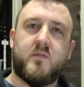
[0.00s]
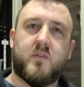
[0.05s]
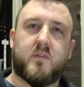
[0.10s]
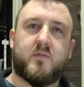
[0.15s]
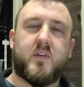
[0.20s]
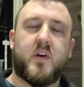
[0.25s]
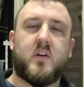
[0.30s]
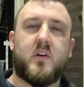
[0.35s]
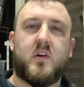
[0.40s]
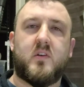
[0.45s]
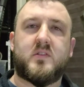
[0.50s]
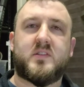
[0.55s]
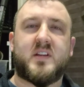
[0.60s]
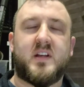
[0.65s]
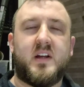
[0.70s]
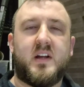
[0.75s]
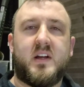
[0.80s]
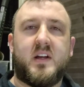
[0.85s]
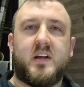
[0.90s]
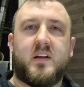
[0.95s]
for
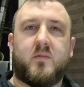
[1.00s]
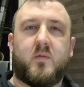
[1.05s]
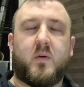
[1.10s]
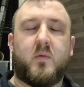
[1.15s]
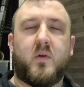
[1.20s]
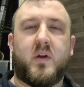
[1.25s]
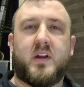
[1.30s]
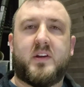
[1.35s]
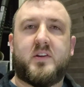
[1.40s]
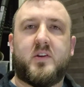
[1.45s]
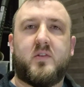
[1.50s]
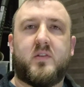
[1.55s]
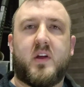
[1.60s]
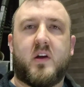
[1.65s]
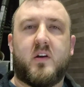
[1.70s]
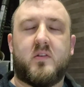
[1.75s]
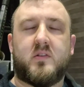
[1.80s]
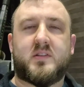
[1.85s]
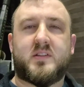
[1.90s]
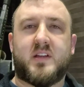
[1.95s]
photos. We want to do
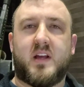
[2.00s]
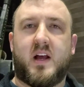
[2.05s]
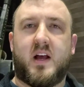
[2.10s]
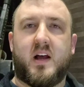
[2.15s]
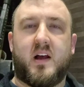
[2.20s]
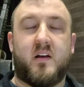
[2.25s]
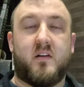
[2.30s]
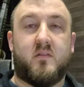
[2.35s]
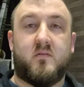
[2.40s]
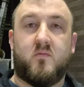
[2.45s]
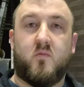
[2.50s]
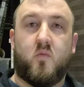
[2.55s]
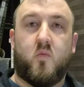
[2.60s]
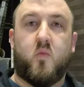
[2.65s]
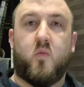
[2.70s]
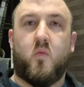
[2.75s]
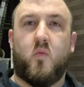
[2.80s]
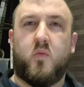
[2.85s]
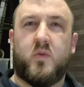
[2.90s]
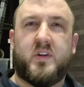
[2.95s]
those uh,
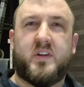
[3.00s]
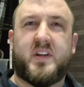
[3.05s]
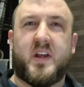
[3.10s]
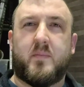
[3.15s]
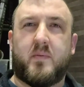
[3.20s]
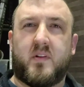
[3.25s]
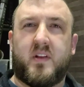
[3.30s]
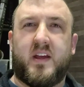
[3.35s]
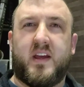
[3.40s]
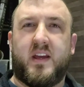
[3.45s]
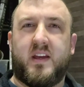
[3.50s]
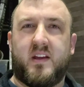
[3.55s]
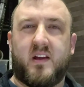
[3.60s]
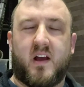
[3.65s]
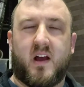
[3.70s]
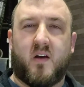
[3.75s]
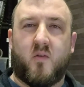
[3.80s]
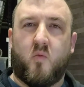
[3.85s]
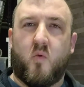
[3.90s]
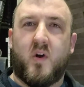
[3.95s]
typically
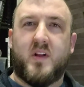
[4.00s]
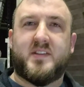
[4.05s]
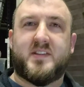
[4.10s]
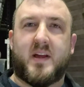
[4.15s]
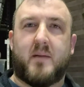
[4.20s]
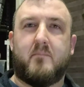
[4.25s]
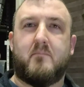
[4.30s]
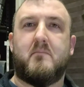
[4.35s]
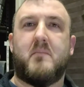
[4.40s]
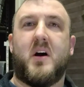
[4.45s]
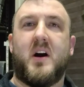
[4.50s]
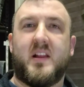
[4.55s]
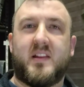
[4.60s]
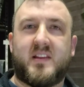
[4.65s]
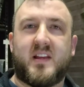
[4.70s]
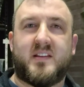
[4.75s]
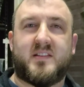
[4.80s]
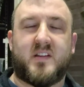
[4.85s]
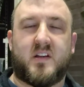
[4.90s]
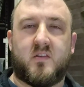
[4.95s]
uh, once a
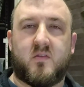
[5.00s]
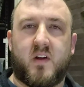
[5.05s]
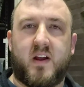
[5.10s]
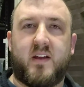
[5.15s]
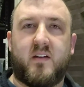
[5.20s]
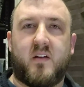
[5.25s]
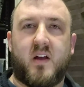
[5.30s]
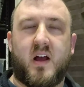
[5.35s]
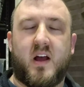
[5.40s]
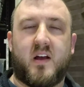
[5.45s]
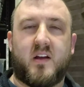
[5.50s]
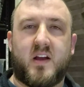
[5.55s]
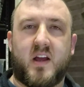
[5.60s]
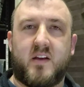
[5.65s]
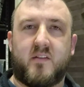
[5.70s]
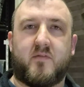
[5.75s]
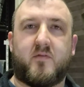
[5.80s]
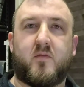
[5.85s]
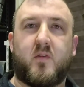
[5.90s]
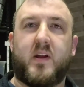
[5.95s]
month is a great uh,
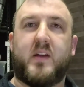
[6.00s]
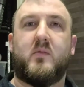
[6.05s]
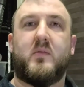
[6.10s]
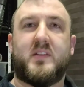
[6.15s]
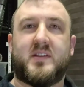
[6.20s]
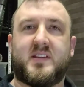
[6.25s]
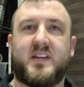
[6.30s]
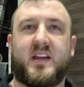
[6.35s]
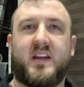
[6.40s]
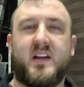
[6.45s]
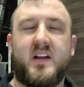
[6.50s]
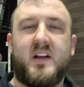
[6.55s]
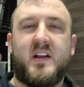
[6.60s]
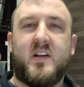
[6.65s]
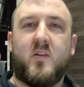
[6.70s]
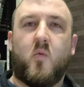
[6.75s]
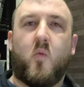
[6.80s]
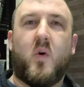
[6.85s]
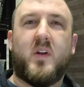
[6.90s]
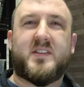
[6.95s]
kind of frequency.
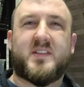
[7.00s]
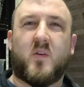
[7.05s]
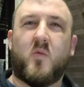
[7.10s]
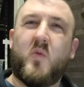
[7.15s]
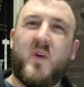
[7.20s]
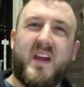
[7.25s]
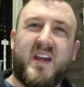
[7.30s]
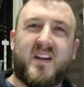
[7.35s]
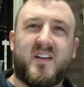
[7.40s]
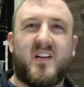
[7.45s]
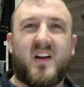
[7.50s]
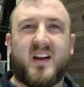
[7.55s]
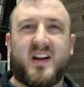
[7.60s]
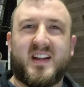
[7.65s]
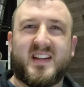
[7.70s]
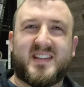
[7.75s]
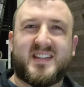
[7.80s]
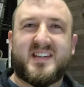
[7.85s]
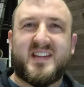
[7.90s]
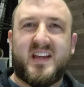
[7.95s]
Once a week, you're not
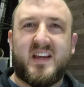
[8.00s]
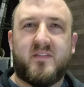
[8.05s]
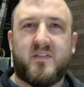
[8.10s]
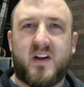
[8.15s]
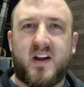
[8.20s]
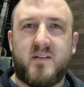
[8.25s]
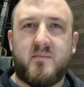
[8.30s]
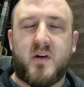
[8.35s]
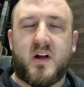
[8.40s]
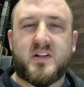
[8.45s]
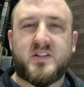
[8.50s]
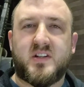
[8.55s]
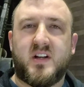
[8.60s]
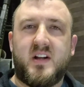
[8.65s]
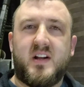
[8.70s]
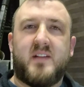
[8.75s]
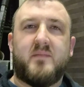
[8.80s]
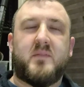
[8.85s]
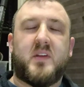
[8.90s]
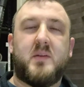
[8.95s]
going to see it very much.
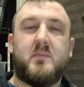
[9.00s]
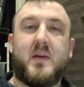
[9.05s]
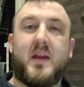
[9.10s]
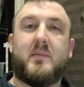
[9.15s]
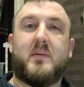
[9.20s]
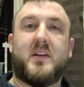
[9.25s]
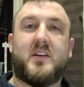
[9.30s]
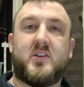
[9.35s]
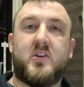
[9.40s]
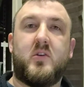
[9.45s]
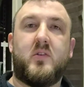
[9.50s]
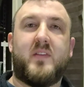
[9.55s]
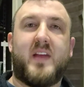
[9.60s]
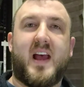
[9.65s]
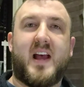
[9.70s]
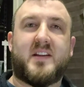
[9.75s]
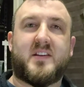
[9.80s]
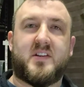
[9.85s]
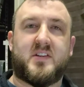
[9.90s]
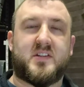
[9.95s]
You maybe do
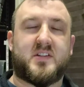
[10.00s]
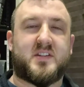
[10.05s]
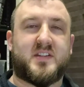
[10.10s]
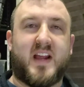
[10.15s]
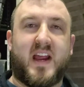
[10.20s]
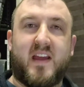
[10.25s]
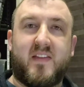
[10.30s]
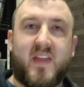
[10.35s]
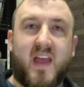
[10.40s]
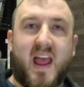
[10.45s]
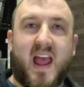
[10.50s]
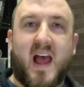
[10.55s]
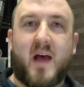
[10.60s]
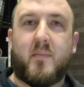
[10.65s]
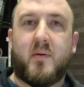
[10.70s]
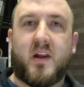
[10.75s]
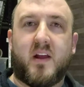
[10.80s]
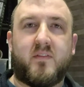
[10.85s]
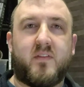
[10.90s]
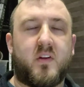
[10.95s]
that to just stay in the
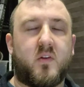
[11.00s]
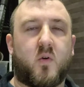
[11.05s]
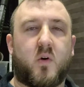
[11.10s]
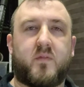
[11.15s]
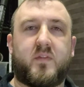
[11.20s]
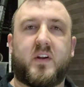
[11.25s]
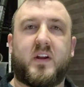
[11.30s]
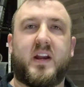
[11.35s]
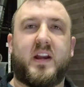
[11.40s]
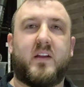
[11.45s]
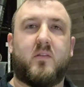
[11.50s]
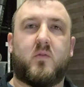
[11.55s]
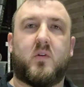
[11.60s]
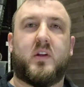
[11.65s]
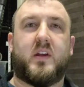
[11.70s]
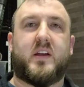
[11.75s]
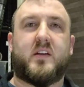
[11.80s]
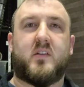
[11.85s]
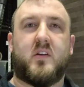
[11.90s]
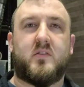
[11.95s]
habit of it, or if you're getting
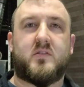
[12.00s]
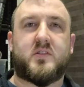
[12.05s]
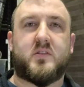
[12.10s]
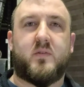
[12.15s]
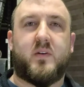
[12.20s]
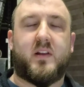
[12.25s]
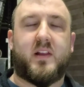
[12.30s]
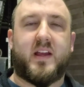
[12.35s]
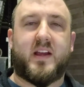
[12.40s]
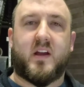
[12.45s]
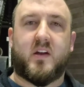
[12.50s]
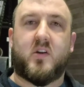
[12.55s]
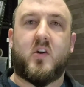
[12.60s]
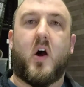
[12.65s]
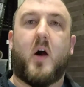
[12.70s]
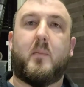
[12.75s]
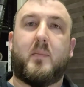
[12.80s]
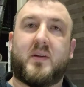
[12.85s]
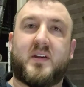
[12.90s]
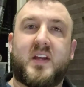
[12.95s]
really close to it, like a
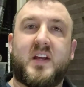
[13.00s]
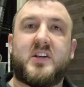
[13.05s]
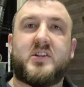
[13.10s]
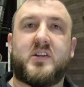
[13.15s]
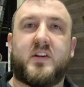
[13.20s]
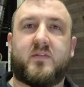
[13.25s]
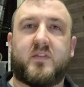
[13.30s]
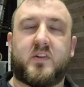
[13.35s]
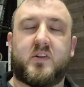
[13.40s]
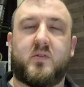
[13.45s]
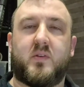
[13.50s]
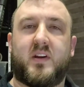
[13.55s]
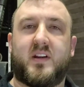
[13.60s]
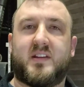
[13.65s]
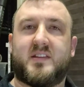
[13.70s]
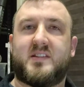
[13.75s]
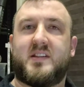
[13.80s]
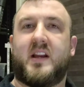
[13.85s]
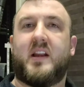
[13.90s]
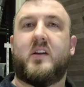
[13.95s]
competition, if you're doing
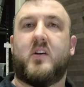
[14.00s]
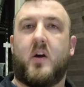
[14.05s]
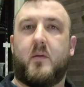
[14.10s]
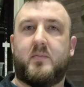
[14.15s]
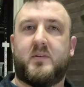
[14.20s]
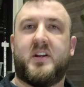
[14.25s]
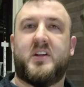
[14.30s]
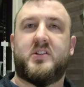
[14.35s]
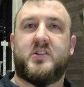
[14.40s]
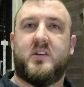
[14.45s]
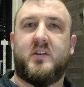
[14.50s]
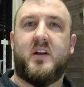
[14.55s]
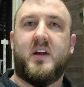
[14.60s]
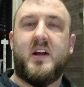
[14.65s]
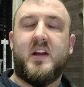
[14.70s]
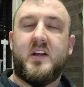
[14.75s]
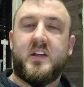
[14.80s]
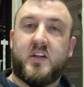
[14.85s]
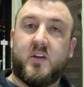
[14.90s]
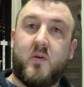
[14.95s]
an aesthetic competition,
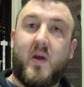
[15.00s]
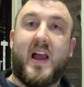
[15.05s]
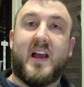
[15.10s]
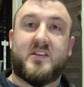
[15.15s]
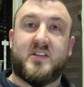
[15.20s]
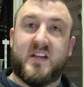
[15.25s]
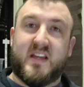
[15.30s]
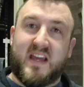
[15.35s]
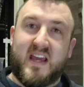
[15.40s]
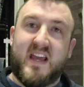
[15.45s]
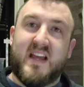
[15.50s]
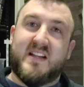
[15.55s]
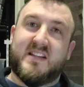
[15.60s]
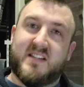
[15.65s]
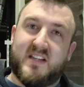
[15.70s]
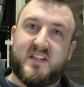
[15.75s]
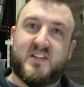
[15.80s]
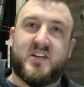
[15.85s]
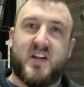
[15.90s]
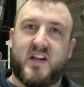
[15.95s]
you actually can
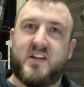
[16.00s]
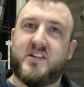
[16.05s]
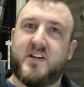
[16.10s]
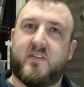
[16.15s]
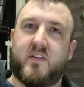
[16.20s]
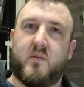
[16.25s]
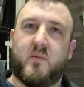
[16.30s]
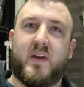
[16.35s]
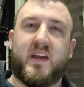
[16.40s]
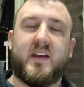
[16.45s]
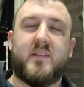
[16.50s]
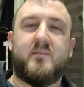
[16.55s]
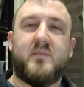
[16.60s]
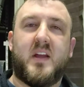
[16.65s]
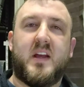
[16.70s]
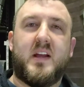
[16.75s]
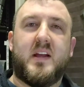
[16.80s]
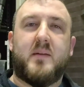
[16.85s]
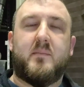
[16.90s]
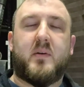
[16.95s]
see change every week.
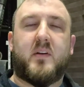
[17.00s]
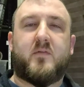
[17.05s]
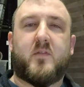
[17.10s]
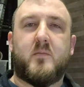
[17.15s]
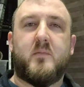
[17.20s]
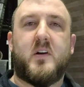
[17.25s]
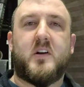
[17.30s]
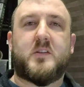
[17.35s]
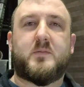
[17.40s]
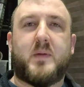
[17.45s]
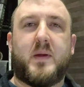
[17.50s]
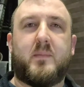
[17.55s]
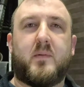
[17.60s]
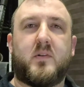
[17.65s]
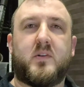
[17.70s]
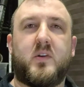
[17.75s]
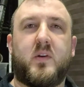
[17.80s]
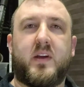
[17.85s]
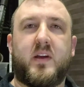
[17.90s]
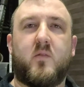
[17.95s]
But for most
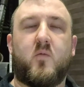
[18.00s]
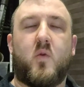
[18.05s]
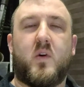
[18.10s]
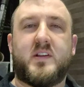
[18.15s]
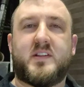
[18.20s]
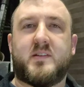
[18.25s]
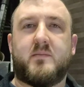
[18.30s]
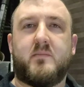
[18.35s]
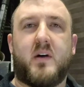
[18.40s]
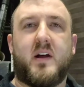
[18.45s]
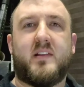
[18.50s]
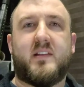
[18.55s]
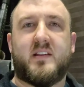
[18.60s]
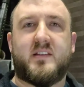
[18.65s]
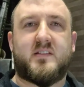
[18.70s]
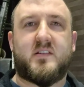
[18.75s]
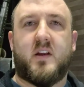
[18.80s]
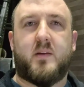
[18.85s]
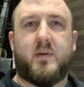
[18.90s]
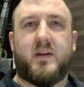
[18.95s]
people, doing it once a month
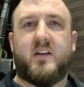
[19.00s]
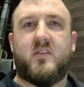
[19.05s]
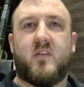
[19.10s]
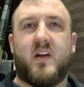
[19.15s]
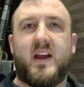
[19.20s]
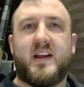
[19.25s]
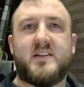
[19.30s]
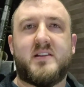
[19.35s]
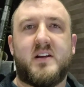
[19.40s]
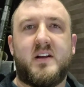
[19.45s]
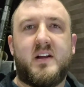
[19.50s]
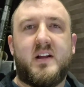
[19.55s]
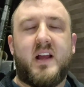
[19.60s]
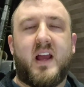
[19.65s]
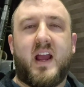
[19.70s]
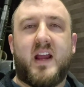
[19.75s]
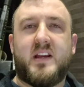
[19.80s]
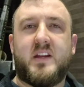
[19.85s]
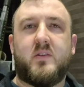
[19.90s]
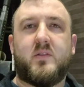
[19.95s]
is going to be great.
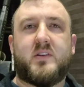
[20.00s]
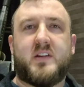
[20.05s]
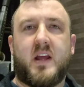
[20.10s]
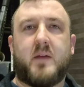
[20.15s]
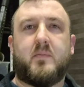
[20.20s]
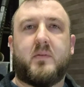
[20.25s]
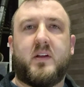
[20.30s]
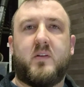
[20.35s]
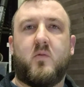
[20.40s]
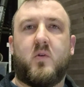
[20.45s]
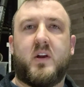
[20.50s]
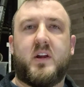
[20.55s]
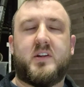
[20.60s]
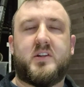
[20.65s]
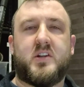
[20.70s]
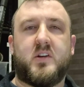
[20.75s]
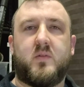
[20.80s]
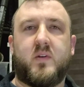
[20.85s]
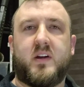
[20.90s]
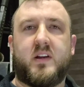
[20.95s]
And you typically want to
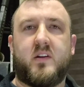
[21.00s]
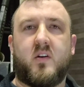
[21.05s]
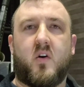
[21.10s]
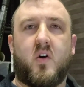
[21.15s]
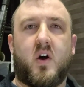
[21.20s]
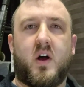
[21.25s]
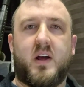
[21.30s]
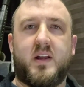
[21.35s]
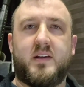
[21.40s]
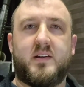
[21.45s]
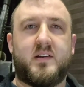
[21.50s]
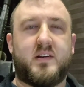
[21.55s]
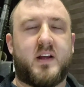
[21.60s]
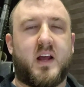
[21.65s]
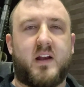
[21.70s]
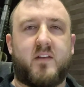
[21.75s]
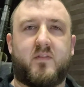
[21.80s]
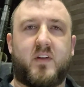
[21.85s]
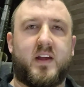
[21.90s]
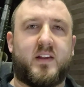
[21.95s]
do it on
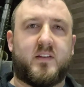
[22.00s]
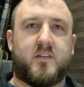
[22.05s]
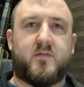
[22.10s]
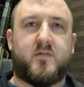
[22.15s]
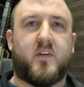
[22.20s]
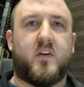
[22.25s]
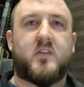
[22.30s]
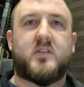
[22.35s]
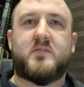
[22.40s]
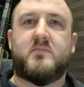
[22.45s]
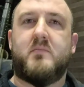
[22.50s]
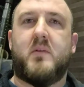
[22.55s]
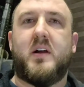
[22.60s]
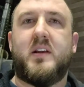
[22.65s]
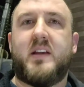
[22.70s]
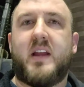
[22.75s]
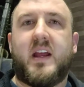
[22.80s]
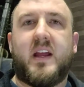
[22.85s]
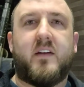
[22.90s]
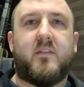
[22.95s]
kind of like the first
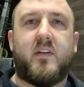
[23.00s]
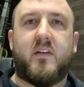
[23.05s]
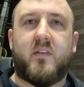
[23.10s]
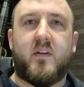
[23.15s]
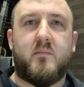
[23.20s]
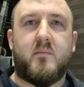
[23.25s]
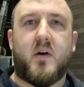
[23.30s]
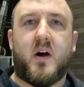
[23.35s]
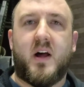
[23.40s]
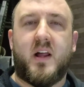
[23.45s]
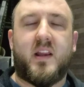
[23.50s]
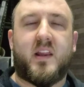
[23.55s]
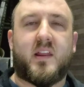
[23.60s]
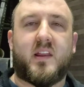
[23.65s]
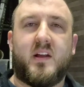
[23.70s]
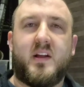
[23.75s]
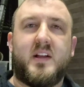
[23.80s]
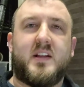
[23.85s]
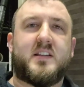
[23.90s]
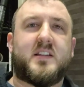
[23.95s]
Monday of every
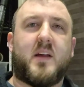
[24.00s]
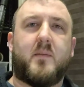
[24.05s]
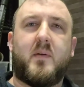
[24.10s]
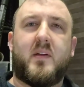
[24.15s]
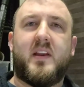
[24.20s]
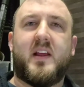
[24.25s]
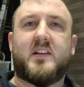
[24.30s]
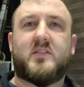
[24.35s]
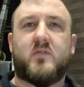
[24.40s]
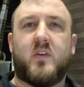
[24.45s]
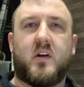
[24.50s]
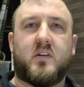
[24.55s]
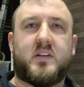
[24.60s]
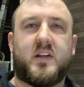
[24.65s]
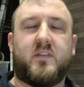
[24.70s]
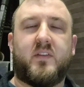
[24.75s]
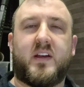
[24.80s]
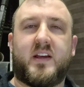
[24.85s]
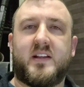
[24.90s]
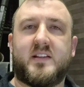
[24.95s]
month, something that's
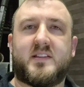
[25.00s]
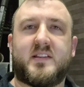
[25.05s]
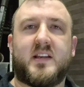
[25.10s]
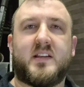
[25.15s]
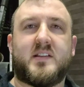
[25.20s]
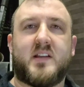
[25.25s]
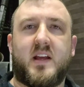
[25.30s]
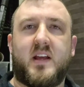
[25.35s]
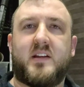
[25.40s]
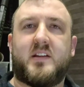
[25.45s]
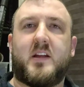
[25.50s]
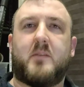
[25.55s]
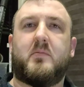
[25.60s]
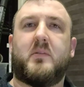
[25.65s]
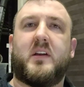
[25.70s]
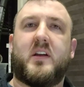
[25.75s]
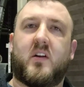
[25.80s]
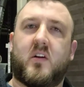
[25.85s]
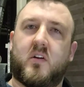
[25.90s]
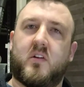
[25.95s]
relatively consistent and
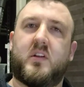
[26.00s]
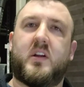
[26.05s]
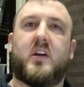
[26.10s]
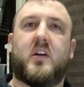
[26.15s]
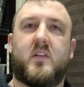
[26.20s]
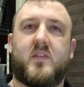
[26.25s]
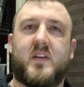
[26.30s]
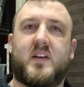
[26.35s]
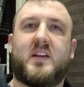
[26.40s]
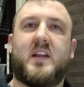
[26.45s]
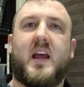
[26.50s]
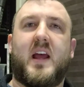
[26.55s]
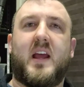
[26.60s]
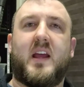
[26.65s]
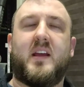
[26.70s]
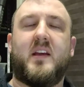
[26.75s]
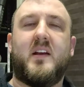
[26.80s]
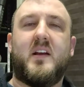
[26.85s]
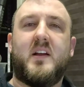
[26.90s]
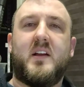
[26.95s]
typically earlier in the
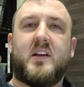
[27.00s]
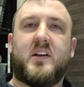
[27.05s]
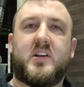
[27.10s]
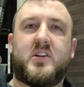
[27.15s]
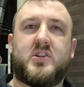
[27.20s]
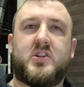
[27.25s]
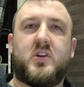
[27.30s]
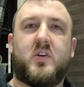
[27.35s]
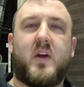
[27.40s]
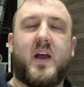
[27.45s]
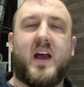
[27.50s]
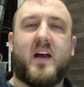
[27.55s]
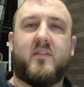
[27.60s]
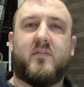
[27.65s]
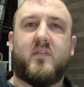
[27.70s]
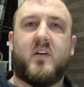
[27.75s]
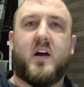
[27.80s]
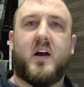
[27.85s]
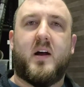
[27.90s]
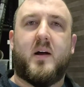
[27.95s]
day because you
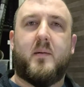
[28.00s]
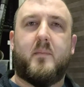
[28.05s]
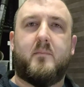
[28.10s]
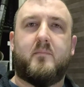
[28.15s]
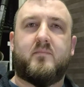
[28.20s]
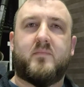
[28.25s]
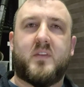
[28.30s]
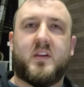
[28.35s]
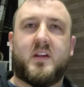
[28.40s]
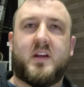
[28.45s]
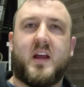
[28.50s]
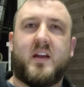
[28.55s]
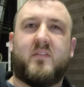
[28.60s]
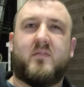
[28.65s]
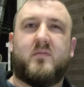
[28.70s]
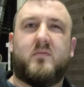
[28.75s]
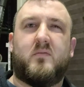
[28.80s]
have um, kind